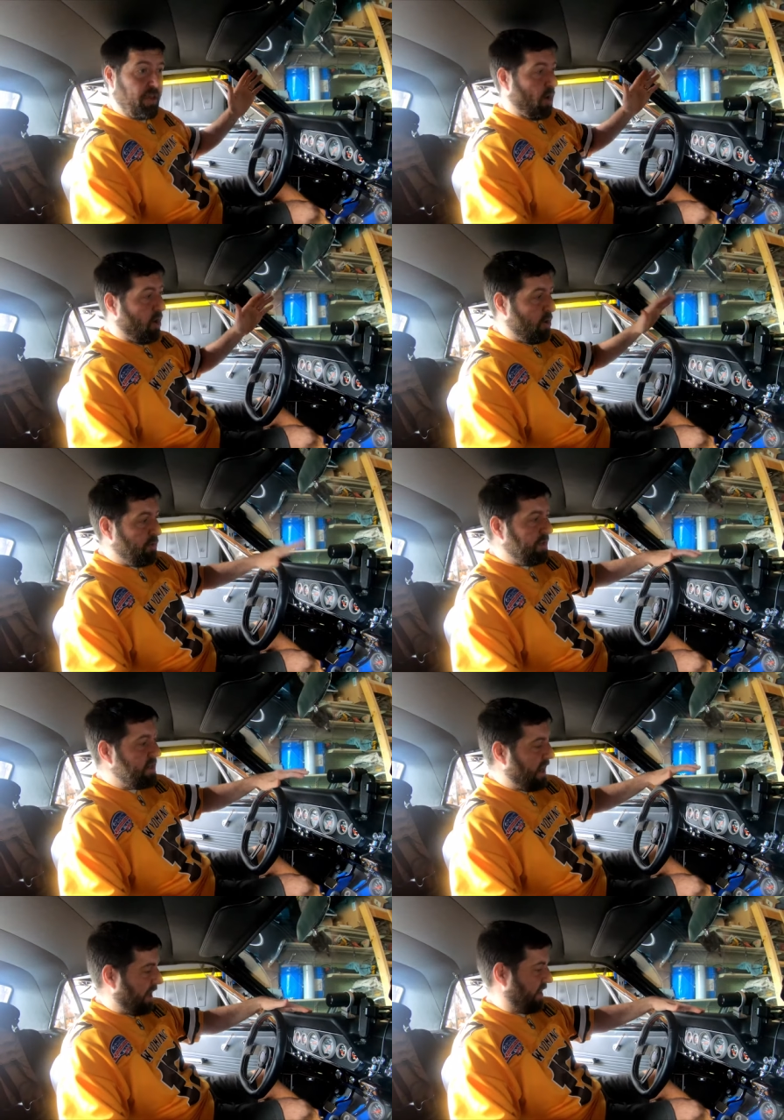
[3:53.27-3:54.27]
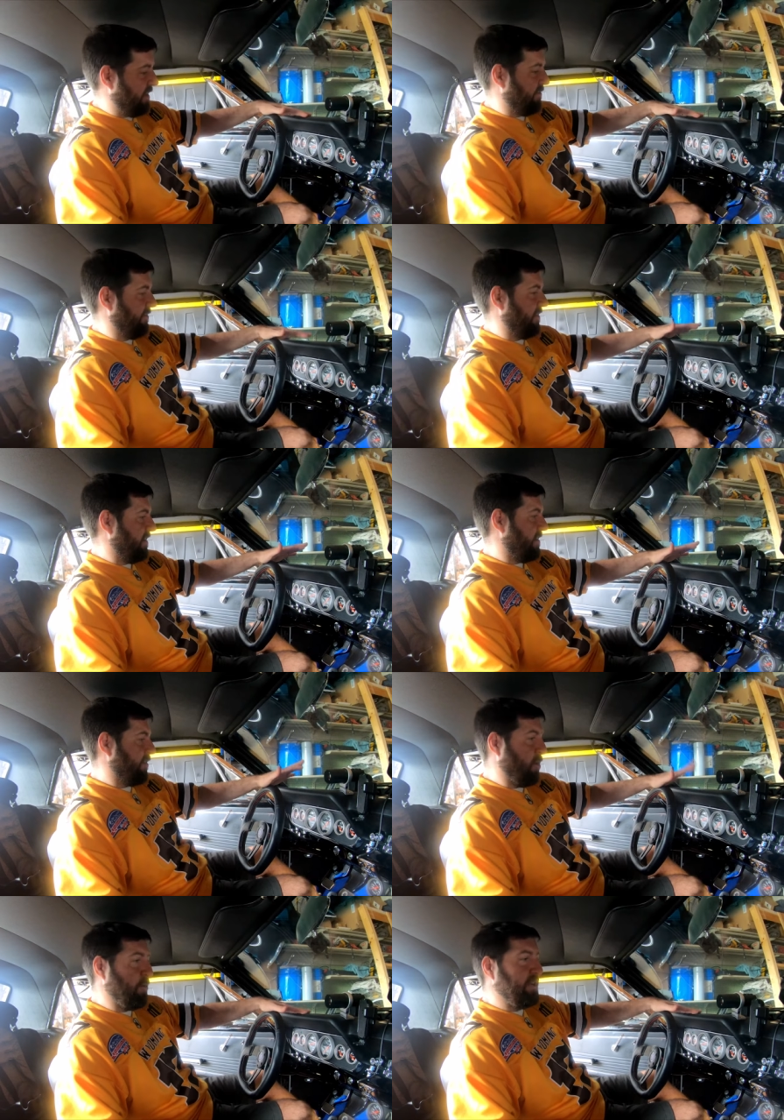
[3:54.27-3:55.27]
the only negative,
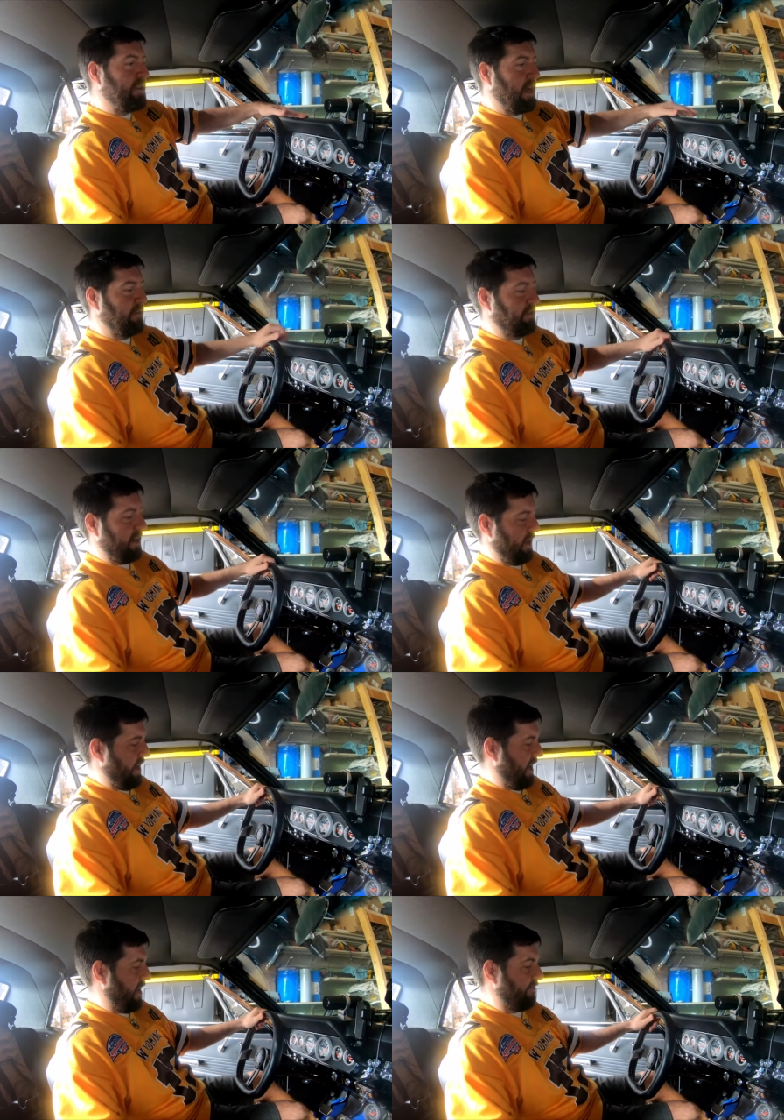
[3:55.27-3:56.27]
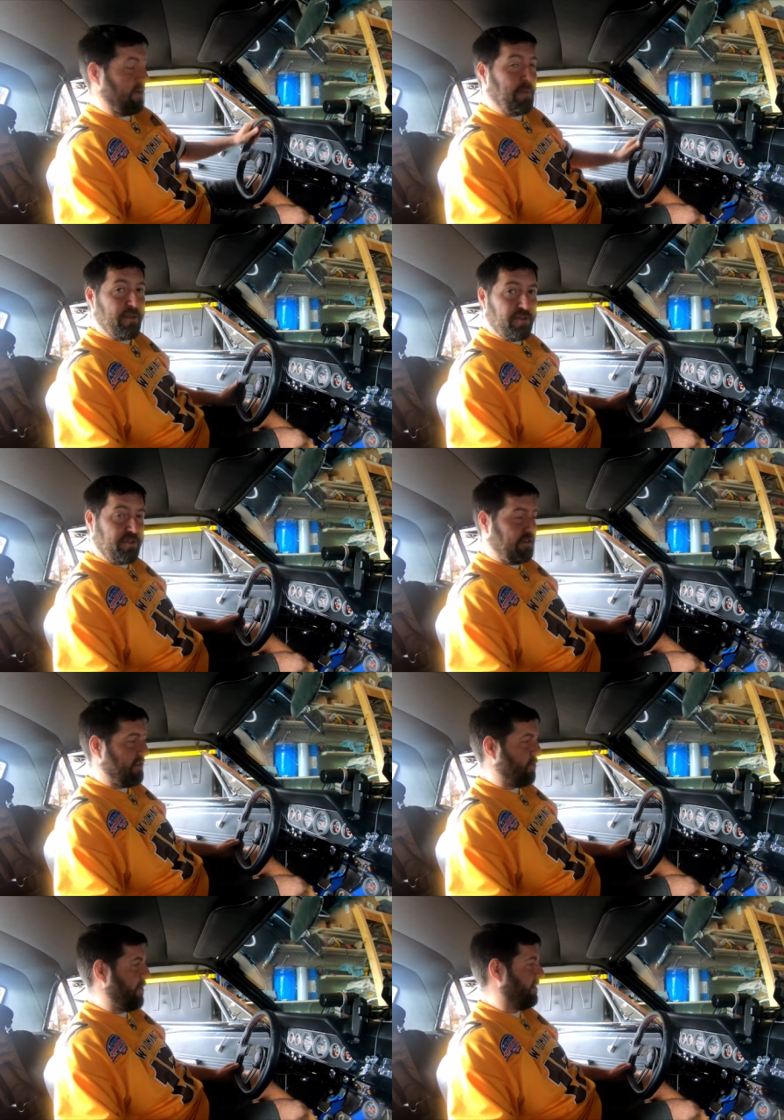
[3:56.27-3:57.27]
the only downside I have about the
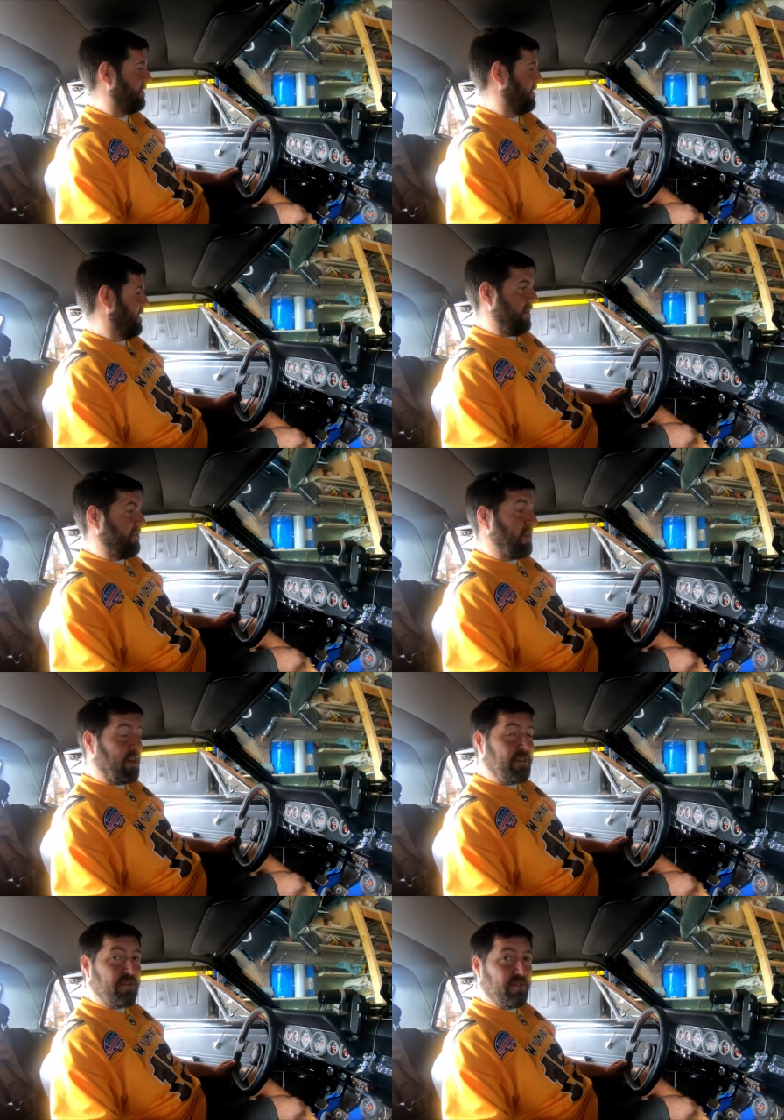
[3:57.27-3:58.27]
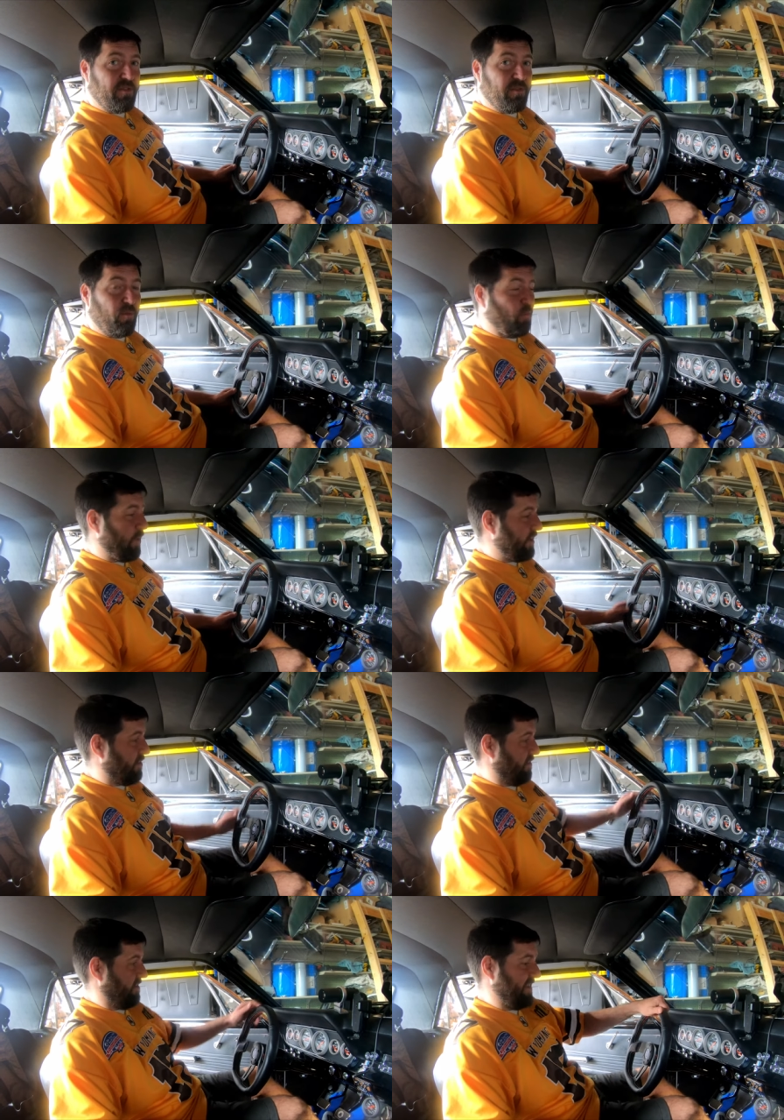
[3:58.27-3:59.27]
steering wheel, it does
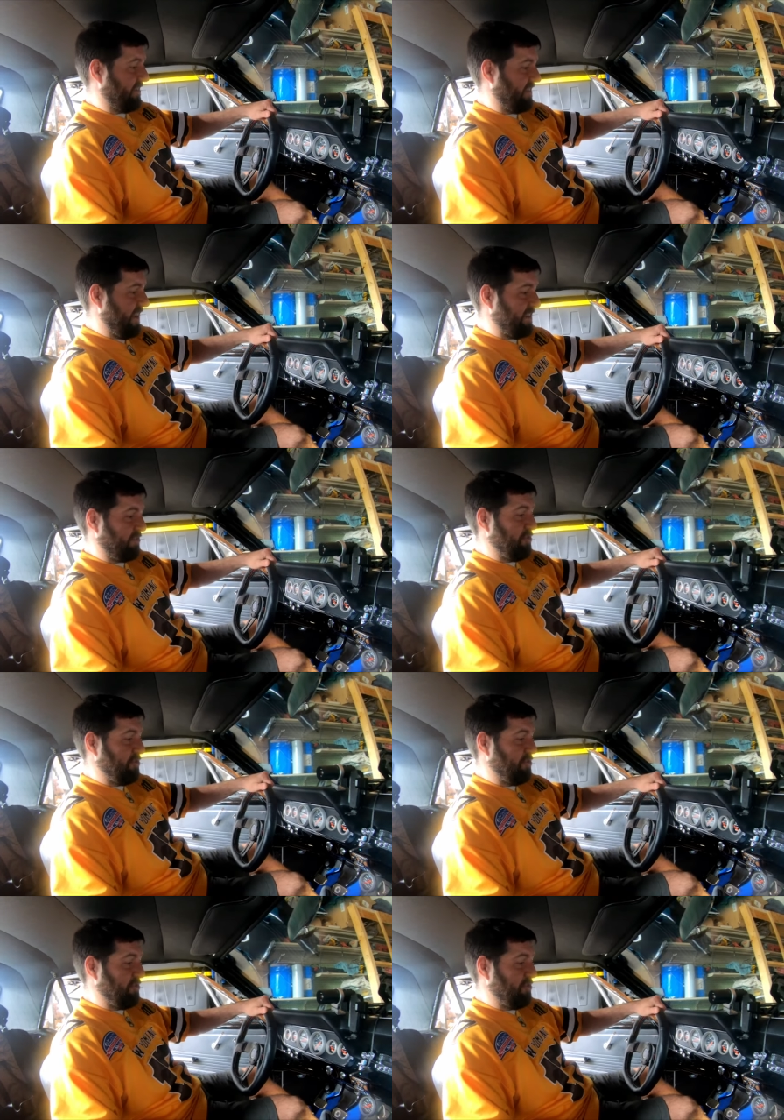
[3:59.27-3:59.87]
wiggle. It's not